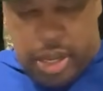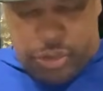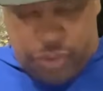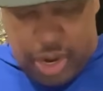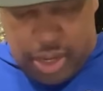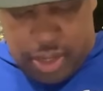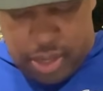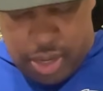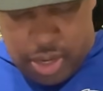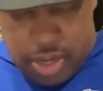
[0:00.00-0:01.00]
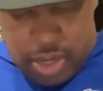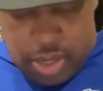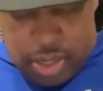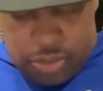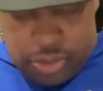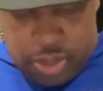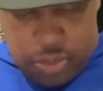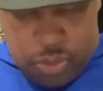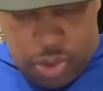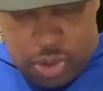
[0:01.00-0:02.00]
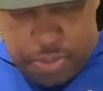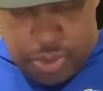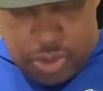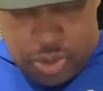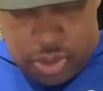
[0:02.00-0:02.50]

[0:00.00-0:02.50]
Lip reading: that's right. That was at the Walmart.